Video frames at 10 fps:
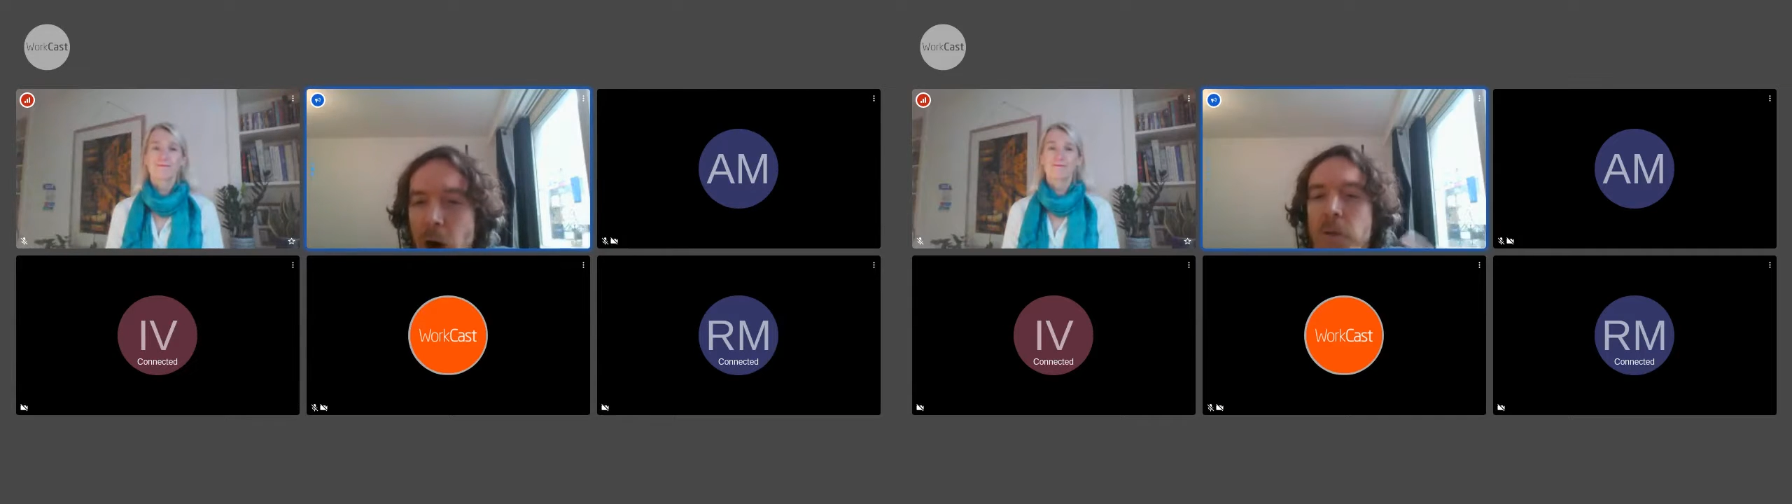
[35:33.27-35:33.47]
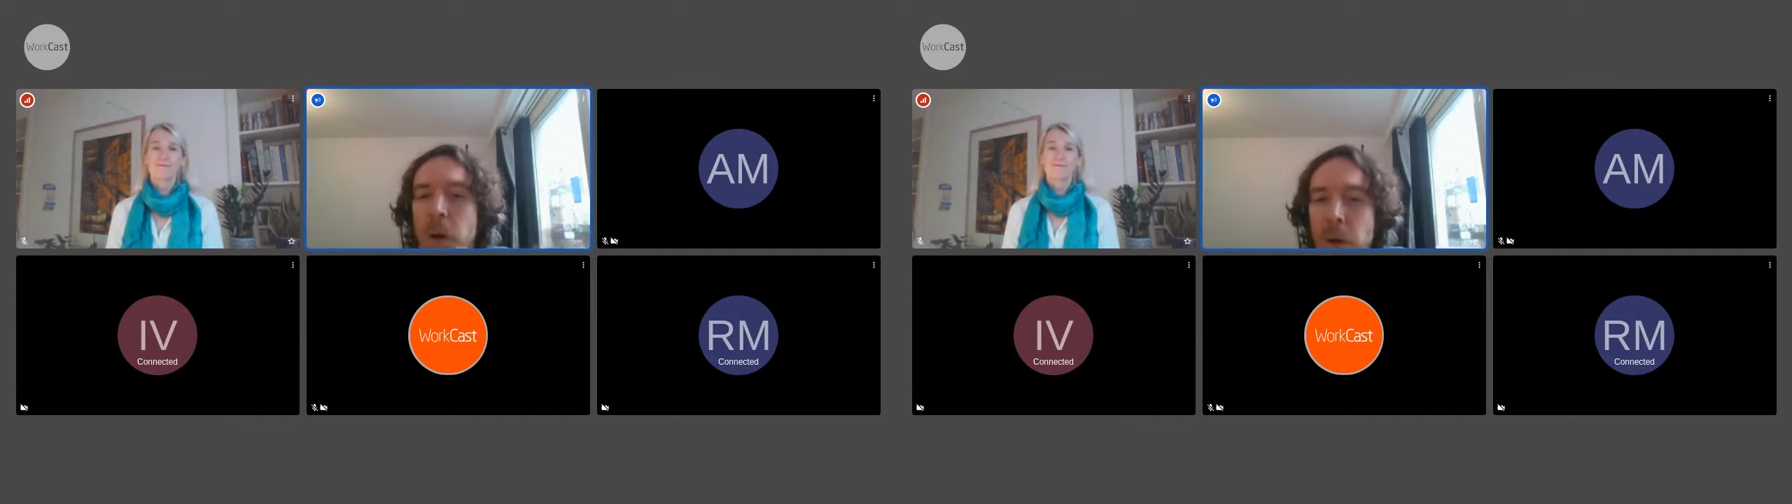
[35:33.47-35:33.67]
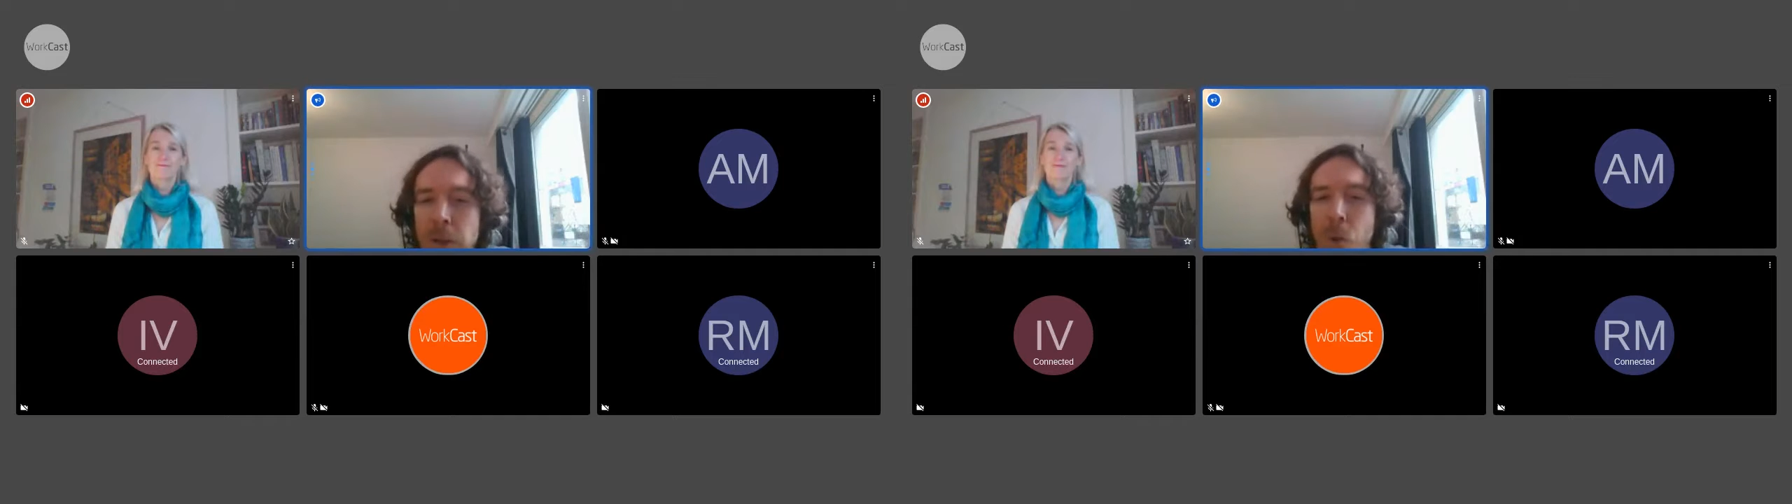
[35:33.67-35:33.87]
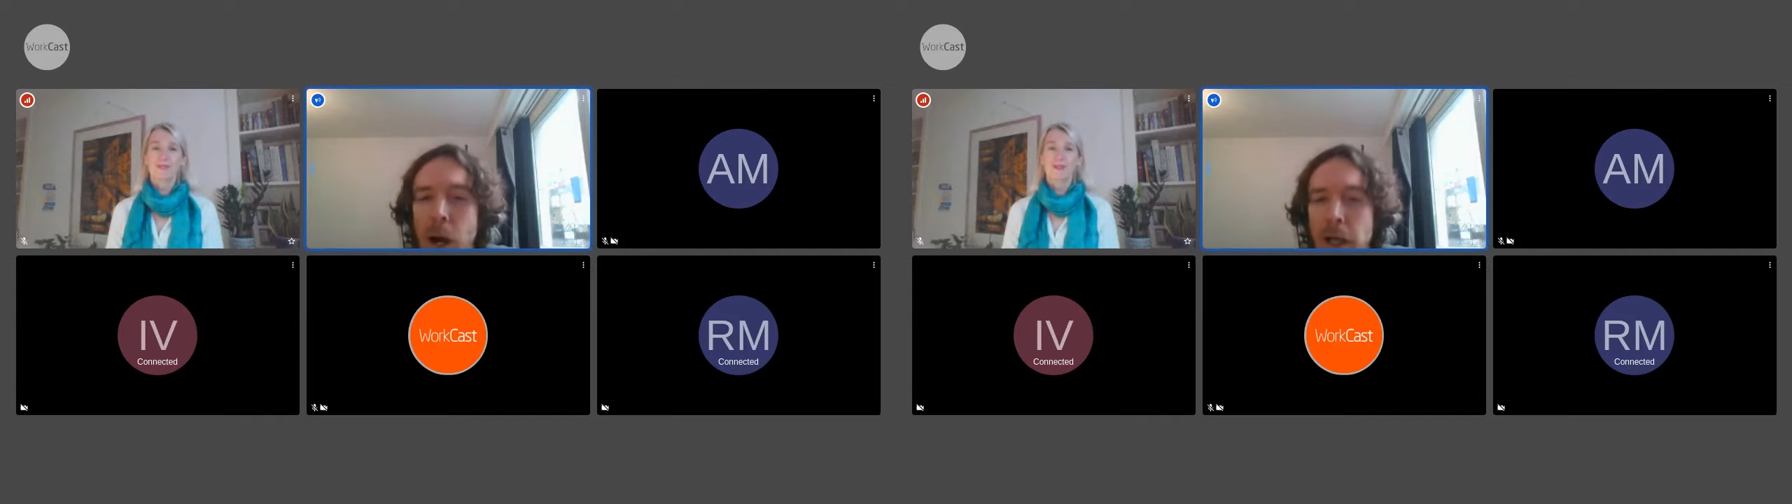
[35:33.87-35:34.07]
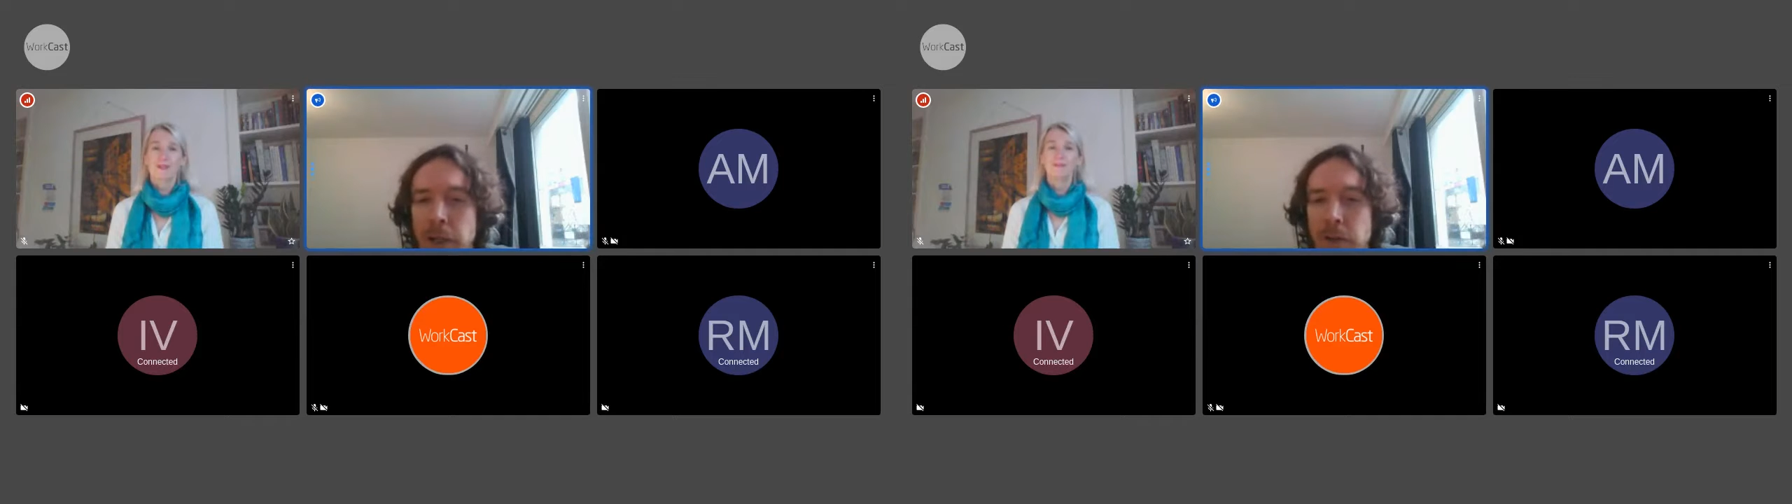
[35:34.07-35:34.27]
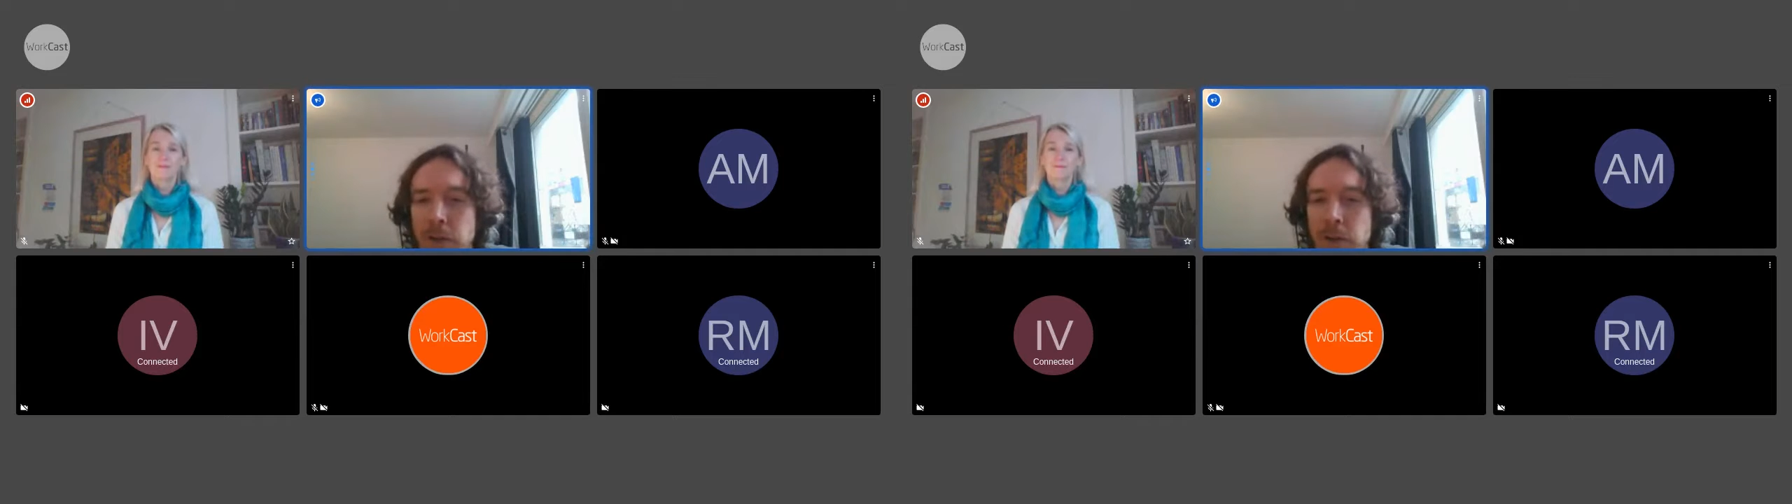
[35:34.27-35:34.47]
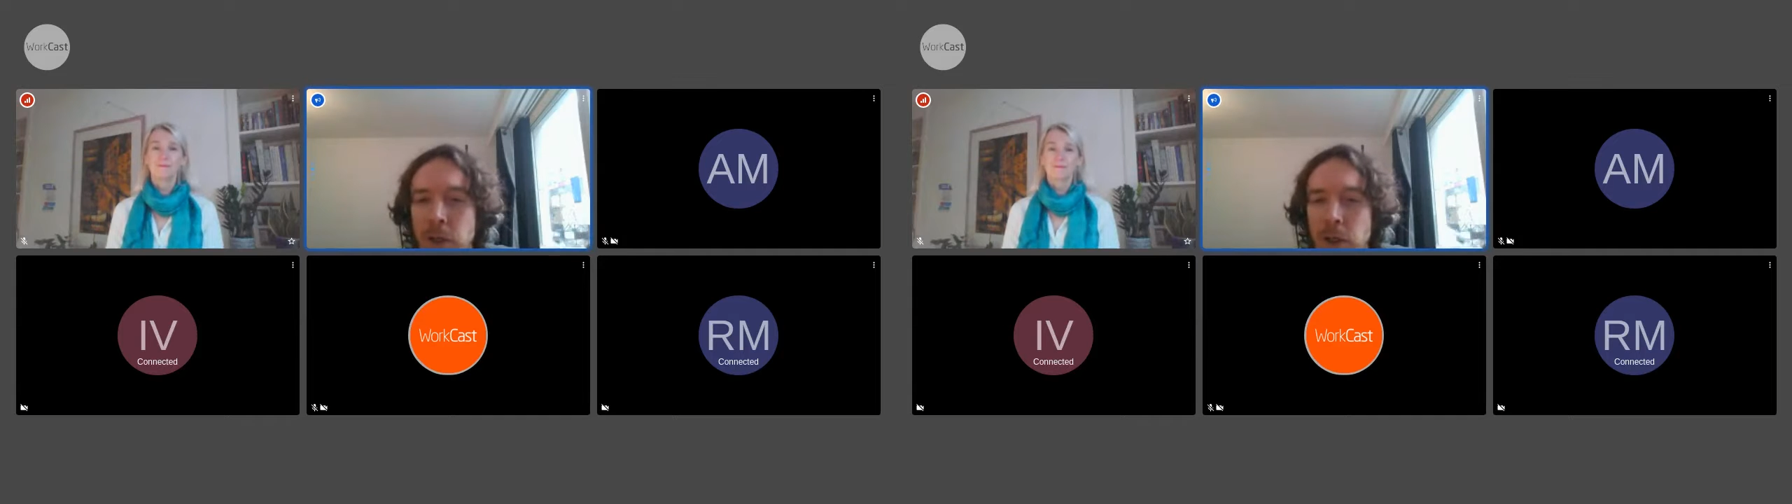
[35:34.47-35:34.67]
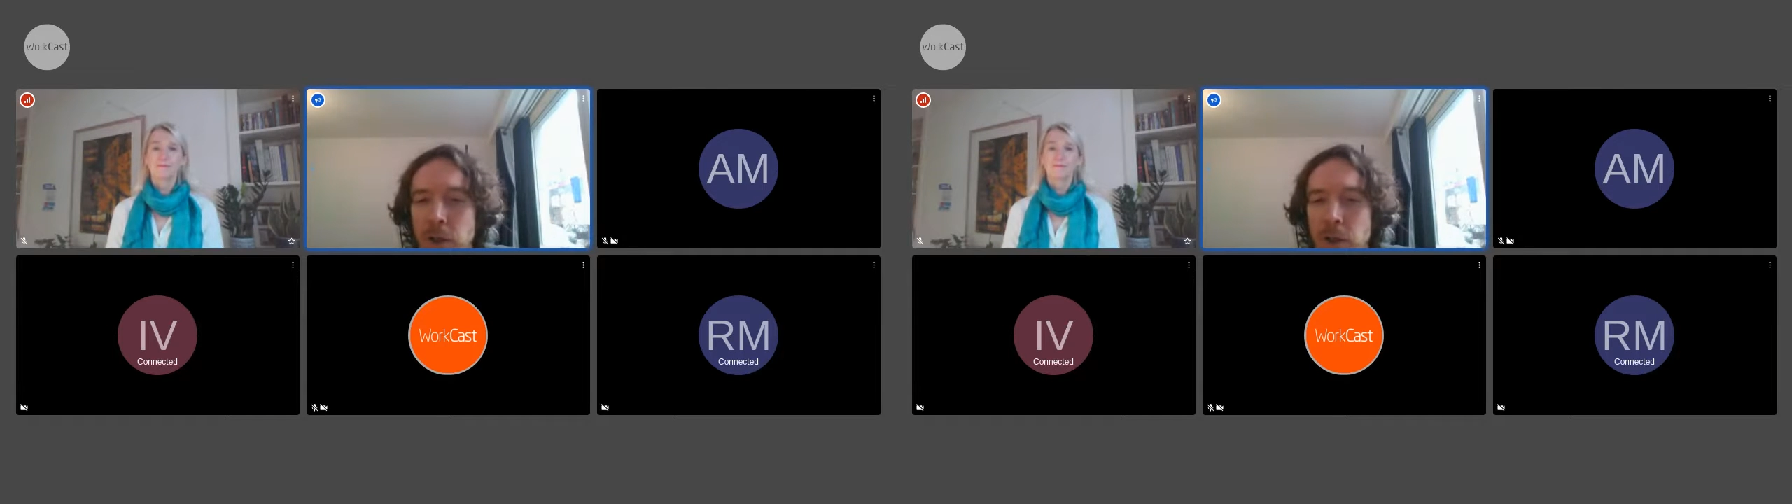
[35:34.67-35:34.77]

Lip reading: are there any ways